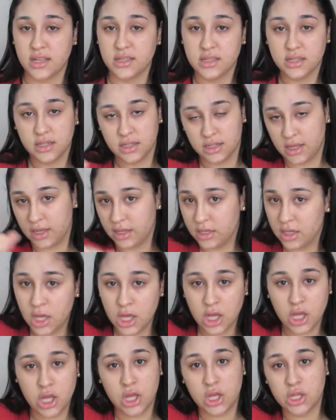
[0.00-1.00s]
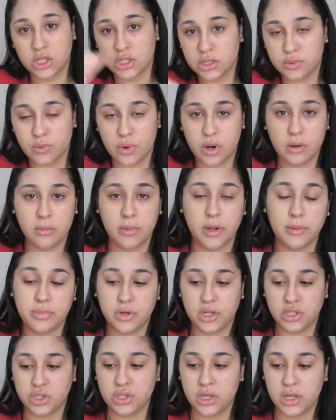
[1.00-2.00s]
I didn't like swirl my
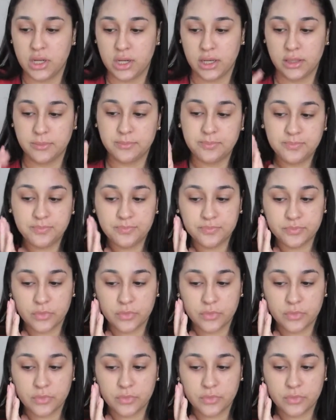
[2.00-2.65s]
brush in it.